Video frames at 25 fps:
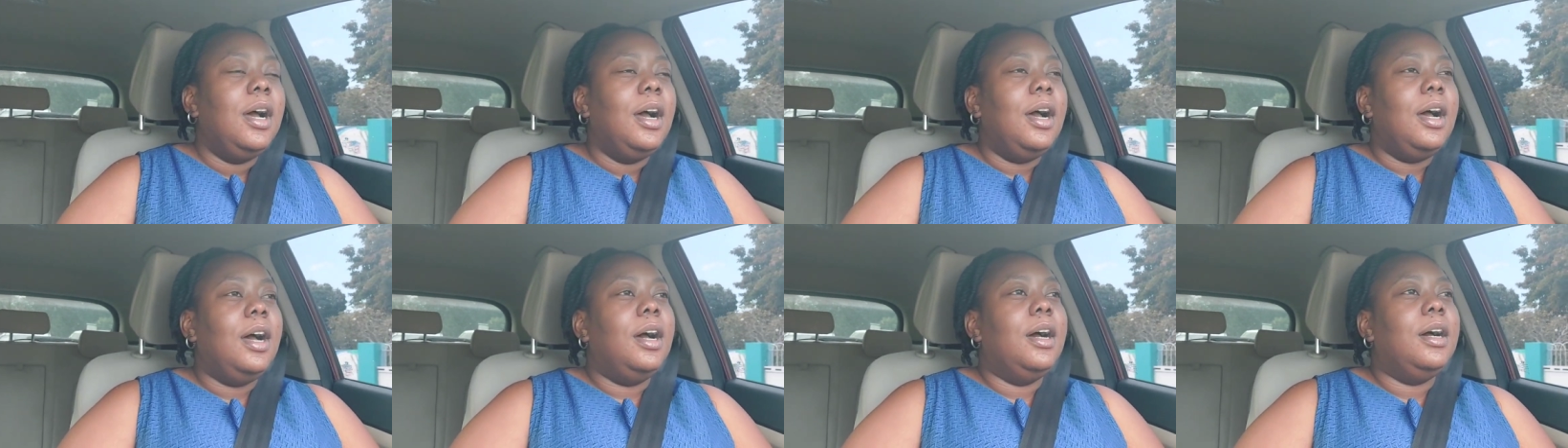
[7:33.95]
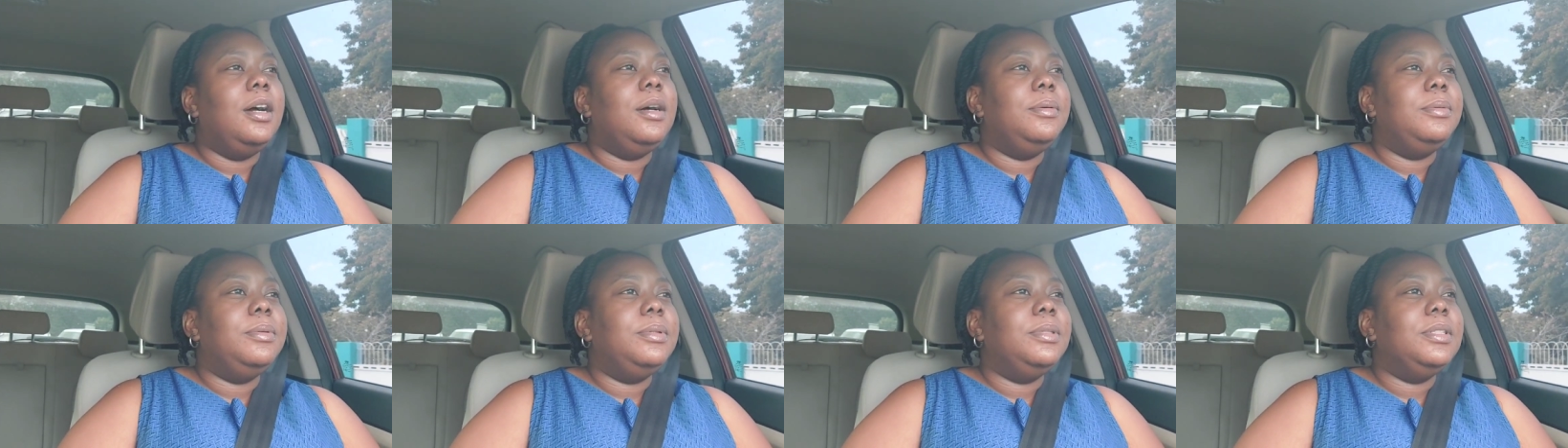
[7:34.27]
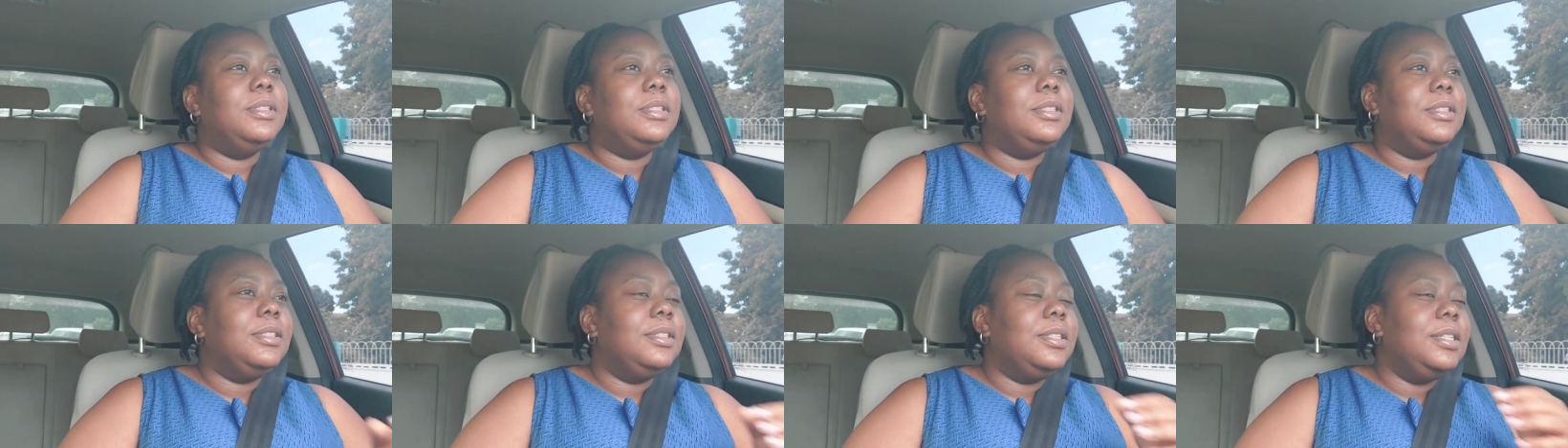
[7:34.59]

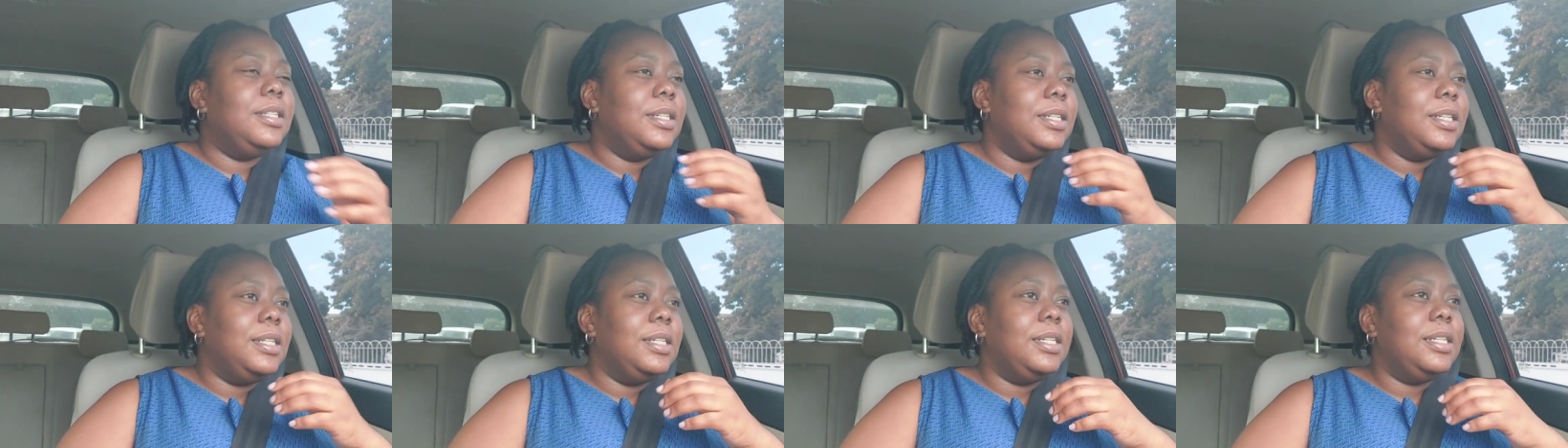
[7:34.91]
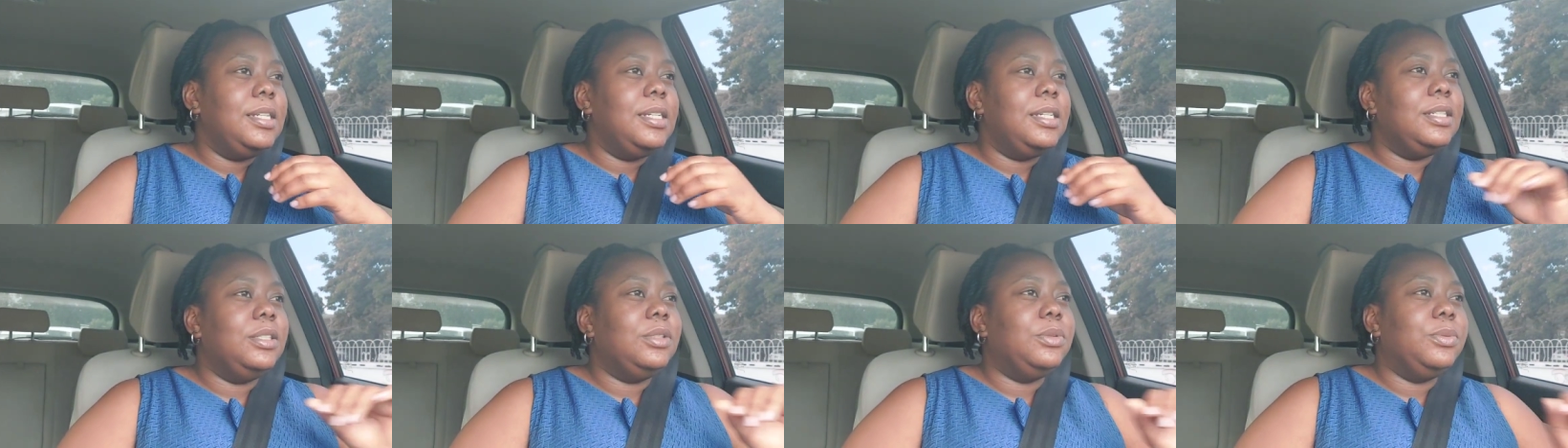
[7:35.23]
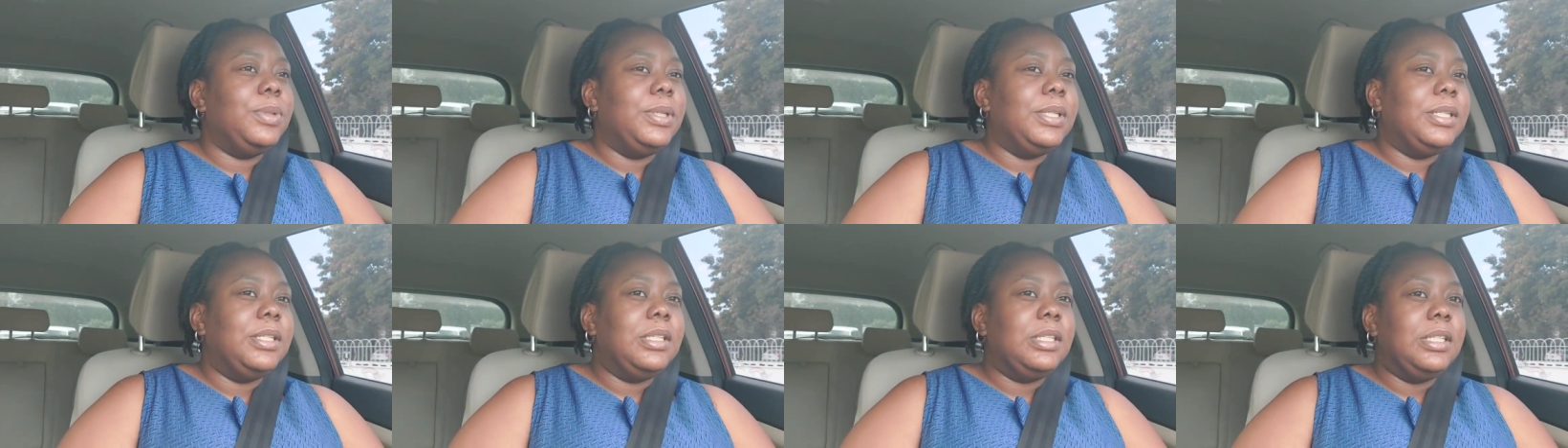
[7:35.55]
um today is
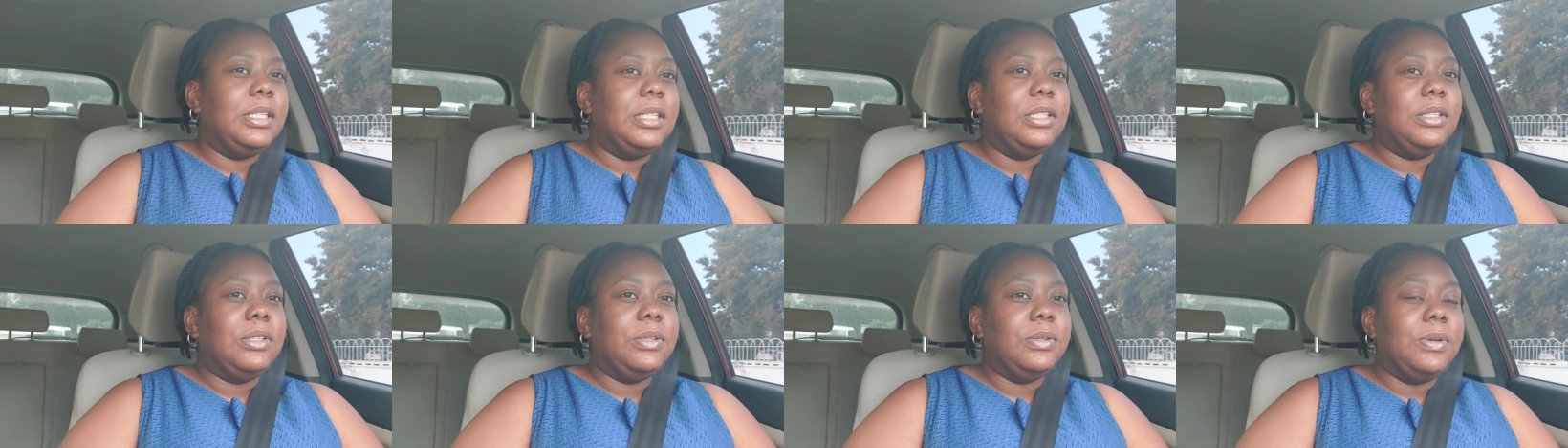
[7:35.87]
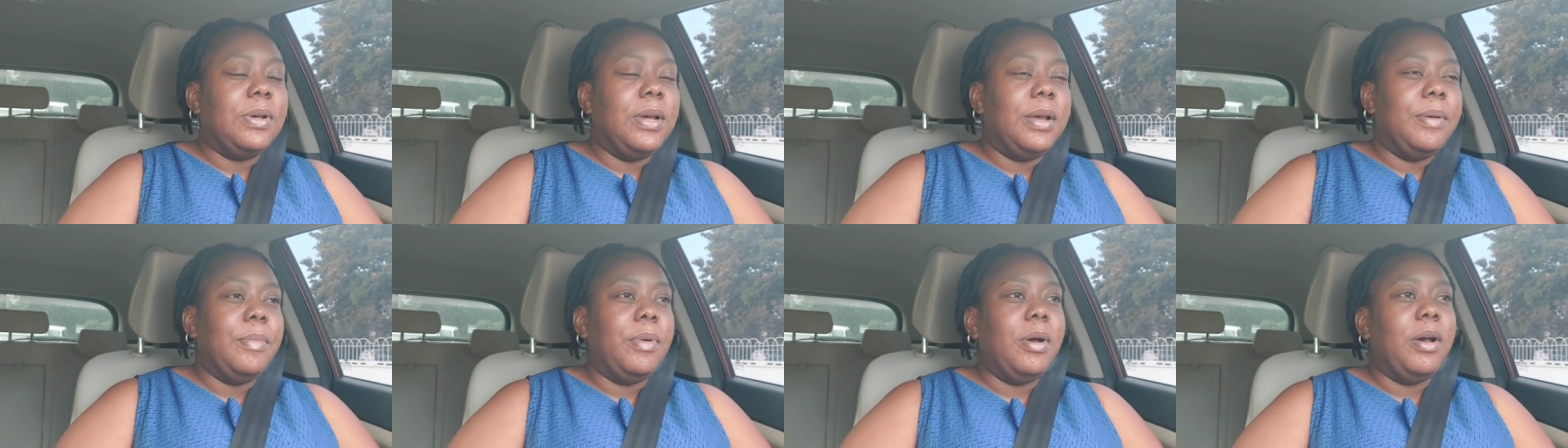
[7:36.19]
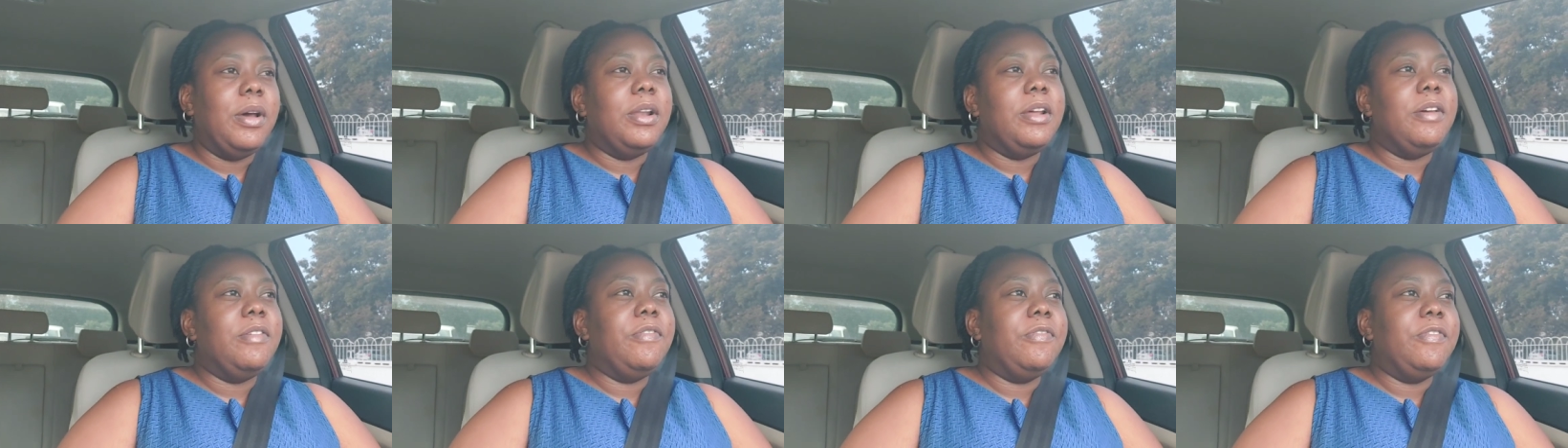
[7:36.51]
wednesday so i'm
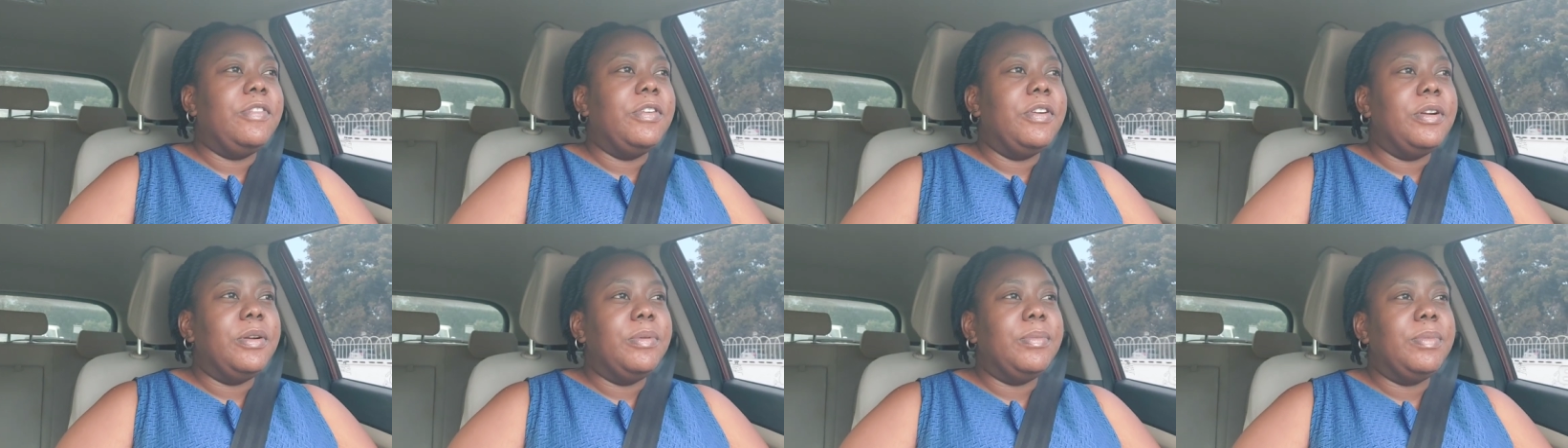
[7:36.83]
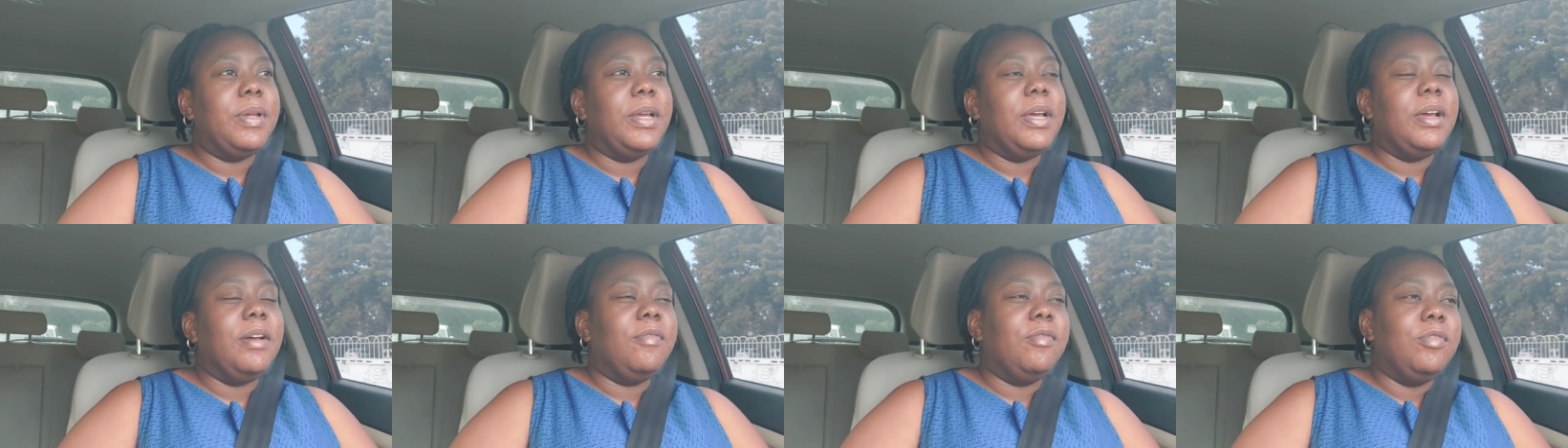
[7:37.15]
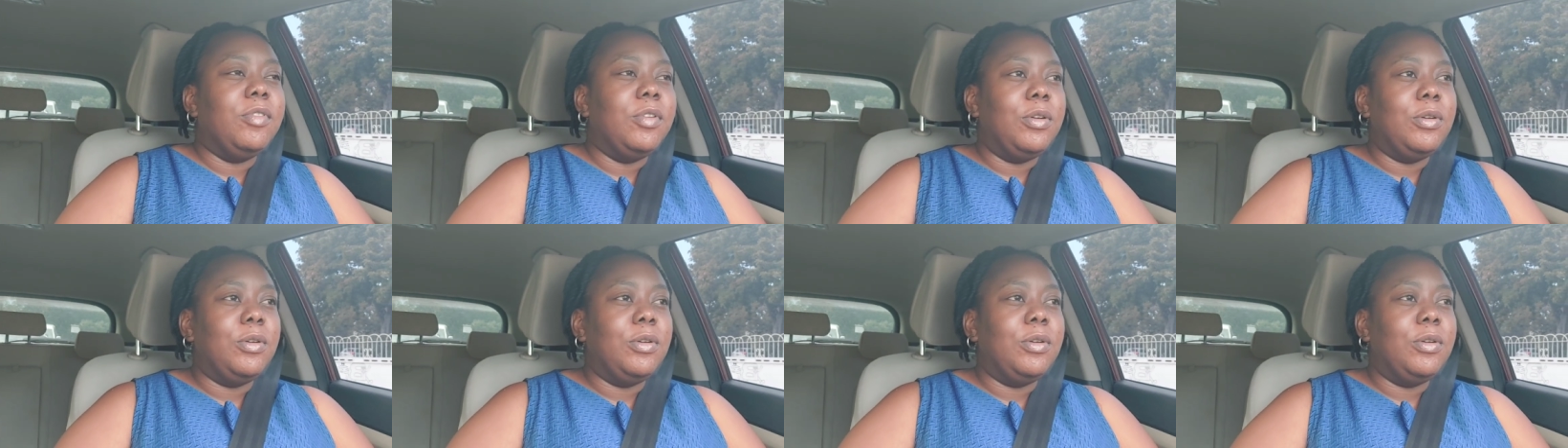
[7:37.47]
on a firm they have